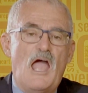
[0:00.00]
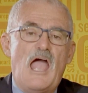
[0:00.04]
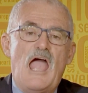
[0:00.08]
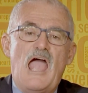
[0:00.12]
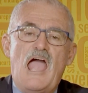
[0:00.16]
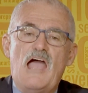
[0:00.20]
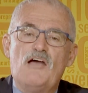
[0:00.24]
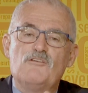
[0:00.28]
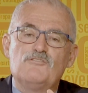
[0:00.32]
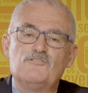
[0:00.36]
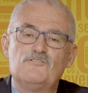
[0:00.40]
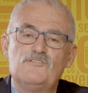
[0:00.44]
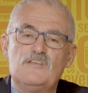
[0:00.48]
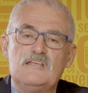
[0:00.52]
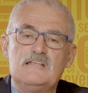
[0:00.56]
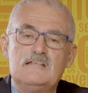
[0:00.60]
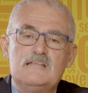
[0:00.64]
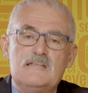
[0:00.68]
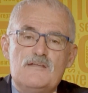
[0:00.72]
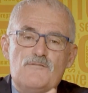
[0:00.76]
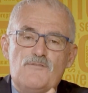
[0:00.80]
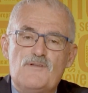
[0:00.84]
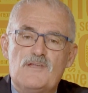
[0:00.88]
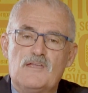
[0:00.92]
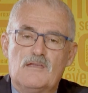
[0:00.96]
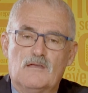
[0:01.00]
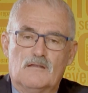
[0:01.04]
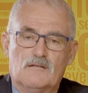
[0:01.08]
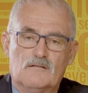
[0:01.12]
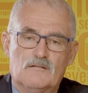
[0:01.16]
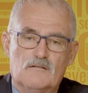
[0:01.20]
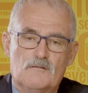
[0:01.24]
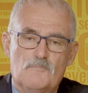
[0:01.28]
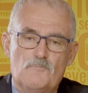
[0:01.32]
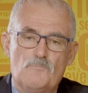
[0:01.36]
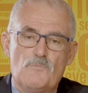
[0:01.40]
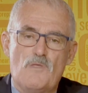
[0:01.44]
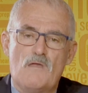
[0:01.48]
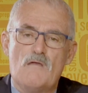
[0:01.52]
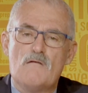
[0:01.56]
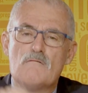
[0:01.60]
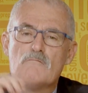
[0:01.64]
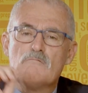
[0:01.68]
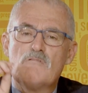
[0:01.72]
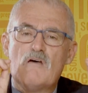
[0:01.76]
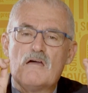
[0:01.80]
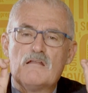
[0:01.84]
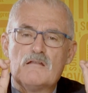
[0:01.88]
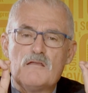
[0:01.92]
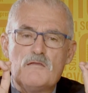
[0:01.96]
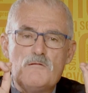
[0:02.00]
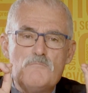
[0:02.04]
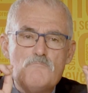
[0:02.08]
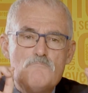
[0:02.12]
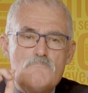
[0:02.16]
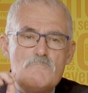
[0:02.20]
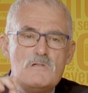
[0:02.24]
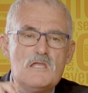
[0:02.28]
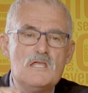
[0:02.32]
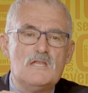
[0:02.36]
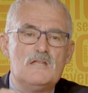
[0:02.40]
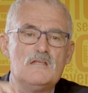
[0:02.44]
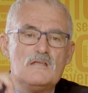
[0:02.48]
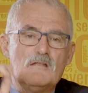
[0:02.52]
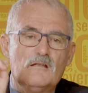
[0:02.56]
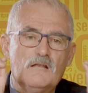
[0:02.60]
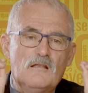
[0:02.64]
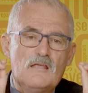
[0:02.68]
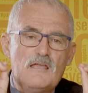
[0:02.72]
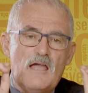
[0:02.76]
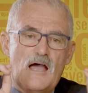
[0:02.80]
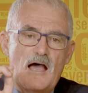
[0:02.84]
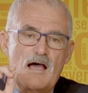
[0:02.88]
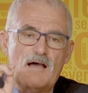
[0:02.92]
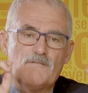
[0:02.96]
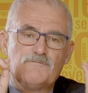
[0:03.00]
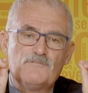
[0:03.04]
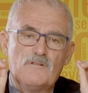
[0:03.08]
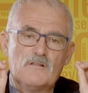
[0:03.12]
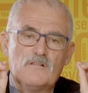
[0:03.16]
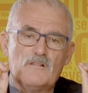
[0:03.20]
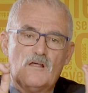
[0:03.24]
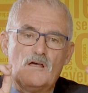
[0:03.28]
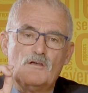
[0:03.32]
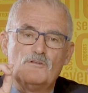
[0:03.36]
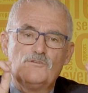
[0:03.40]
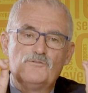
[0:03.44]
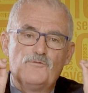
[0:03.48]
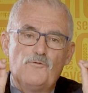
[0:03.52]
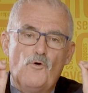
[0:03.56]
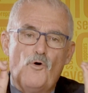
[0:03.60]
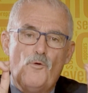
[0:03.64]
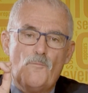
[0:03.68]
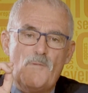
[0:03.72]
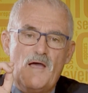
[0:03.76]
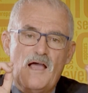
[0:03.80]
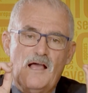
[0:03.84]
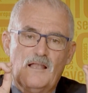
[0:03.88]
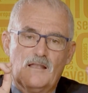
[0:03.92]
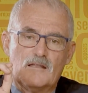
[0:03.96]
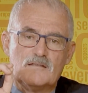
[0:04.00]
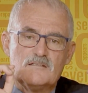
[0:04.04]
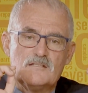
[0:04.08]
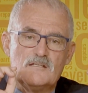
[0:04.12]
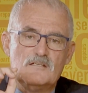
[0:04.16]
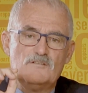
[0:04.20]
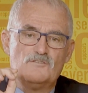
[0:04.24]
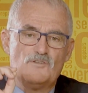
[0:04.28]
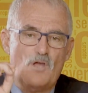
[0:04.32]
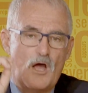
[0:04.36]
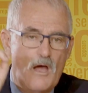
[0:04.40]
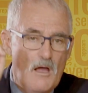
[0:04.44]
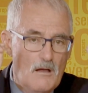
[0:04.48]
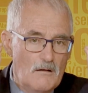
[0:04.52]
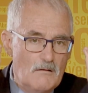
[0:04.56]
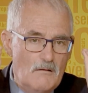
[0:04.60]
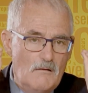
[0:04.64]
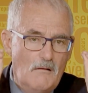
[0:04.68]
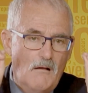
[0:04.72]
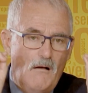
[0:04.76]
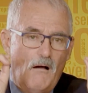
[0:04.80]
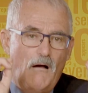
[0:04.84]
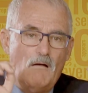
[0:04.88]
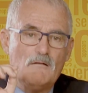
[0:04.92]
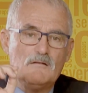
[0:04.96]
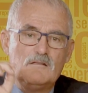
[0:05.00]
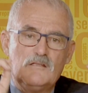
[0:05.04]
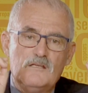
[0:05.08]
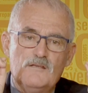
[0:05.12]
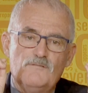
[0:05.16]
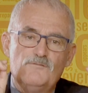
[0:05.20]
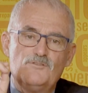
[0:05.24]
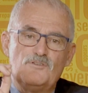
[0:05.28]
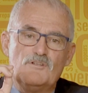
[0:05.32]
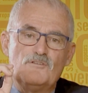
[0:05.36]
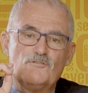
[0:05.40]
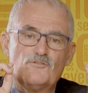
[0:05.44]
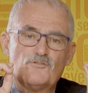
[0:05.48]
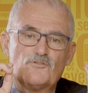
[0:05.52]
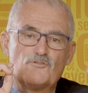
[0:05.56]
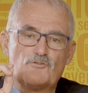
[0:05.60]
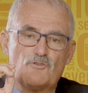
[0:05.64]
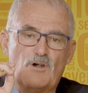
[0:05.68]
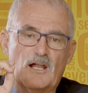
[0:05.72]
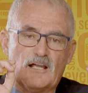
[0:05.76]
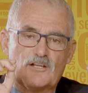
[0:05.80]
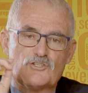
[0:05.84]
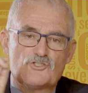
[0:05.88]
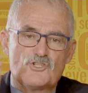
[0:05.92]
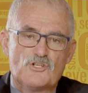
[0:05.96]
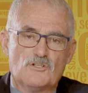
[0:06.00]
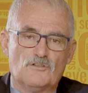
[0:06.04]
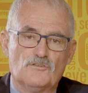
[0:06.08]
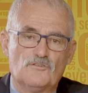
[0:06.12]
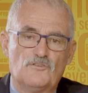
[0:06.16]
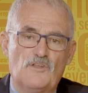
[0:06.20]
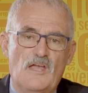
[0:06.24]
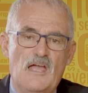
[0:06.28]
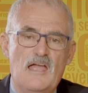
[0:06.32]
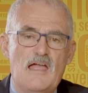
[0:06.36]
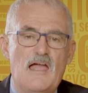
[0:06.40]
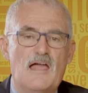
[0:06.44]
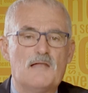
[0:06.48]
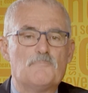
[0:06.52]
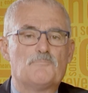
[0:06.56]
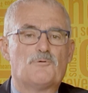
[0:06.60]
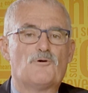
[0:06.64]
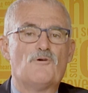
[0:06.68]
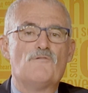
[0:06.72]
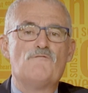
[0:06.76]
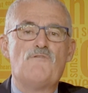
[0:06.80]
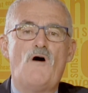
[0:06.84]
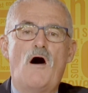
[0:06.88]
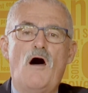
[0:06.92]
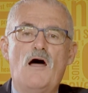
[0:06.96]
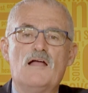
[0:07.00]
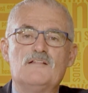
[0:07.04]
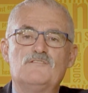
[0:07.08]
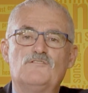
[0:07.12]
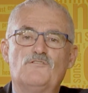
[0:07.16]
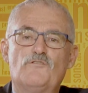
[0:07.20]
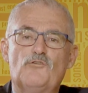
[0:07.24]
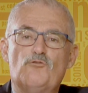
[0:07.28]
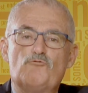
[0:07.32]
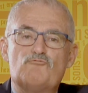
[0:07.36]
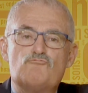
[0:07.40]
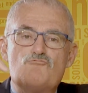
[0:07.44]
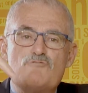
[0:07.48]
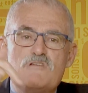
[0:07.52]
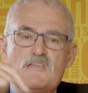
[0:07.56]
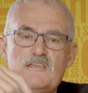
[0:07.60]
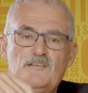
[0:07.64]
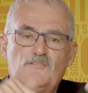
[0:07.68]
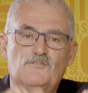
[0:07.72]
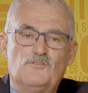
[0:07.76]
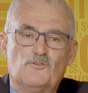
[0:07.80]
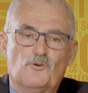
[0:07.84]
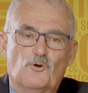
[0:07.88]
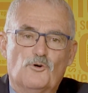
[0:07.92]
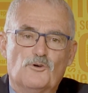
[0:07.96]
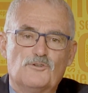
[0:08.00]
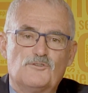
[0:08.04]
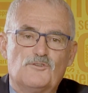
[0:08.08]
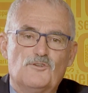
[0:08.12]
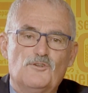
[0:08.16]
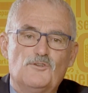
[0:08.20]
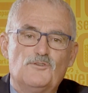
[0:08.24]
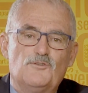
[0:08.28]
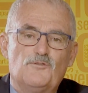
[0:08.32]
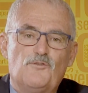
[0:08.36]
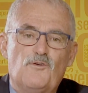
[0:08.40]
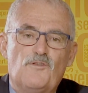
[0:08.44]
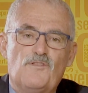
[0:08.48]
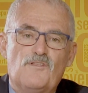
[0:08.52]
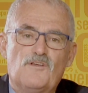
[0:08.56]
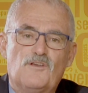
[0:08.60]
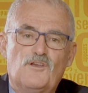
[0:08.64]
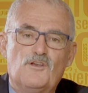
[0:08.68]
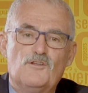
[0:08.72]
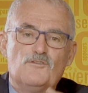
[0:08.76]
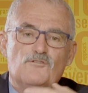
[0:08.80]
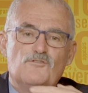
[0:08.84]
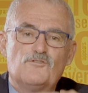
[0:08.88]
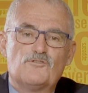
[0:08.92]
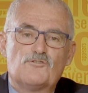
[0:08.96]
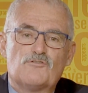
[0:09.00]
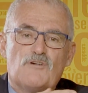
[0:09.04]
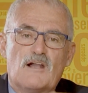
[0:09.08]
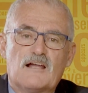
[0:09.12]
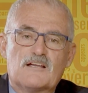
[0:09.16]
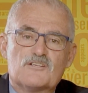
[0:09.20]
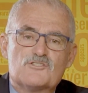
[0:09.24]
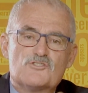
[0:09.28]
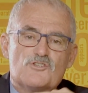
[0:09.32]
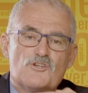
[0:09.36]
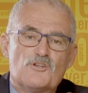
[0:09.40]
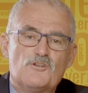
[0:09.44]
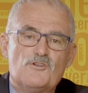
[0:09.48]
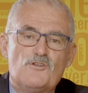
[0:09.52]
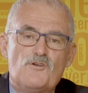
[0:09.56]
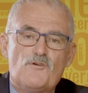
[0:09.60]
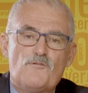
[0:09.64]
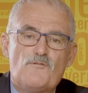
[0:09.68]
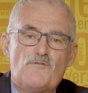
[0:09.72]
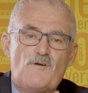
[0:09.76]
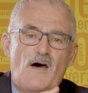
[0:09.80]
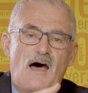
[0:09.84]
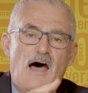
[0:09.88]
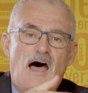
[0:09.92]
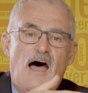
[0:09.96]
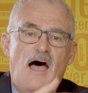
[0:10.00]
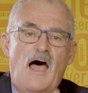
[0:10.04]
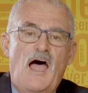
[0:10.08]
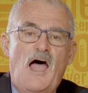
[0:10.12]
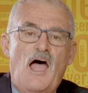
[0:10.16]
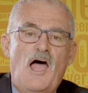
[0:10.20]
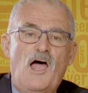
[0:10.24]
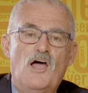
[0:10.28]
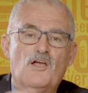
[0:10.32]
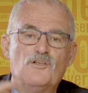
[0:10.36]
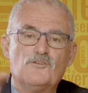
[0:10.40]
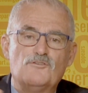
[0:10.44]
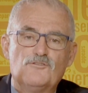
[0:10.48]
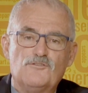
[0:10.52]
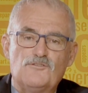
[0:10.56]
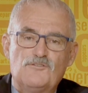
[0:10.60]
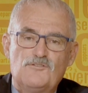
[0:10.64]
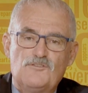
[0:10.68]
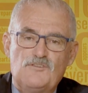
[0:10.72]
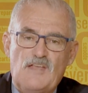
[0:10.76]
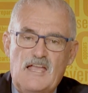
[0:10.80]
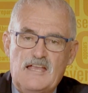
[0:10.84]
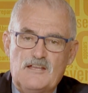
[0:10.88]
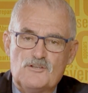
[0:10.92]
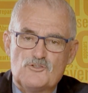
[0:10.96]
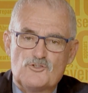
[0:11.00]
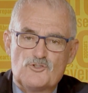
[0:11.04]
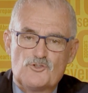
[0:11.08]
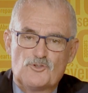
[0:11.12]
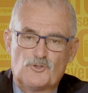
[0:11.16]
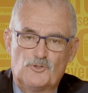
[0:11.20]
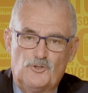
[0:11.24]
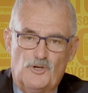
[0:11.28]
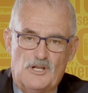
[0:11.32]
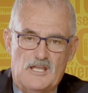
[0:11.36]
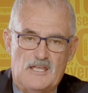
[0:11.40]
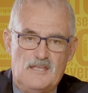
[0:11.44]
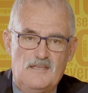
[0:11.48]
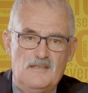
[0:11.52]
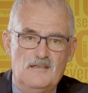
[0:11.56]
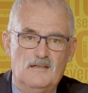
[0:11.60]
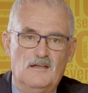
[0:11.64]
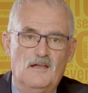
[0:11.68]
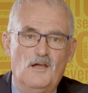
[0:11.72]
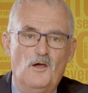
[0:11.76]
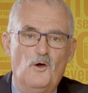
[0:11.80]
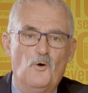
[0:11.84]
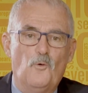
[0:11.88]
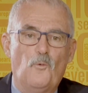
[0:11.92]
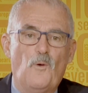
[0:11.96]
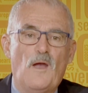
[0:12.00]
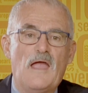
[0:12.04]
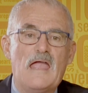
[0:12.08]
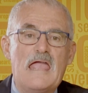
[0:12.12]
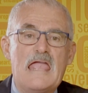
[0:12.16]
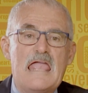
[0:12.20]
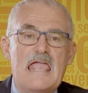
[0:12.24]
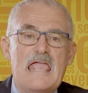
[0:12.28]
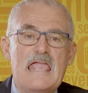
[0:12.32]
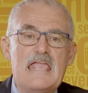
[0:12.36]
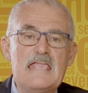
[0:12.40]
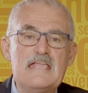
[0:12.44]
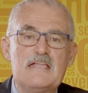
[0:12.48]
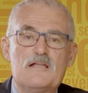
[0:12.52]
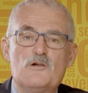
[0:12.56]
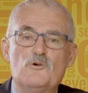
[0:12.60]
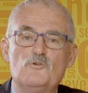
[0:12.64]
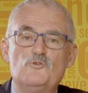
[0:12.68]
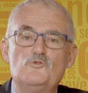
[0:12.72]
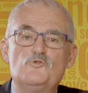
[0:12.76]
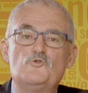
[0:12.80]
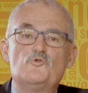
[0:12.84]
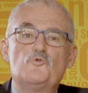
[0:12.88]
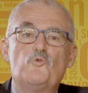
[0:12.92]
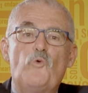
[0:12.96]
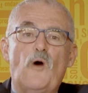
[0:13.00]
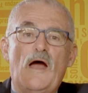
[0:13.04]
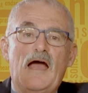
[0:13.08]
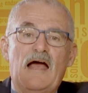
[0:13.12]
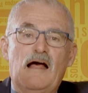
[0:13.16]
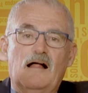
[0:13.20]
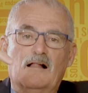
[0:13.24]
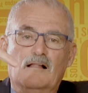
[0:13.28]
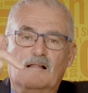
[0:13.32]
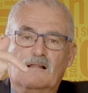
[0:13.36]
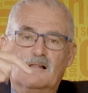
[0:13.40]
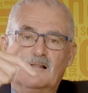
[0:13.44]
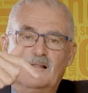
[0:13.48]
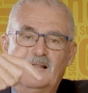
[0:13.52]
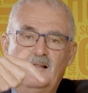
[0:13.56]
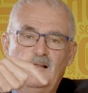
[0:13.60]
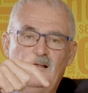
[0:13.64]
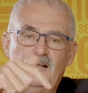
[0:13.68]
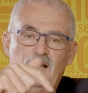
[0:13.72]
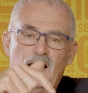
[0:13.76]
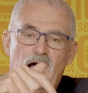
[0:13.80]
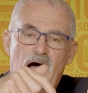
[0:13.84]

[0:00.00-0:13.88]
How significant that immediately after those formalities, God gives instructions and provides the resources for the construction of a sanctuary where he could dwell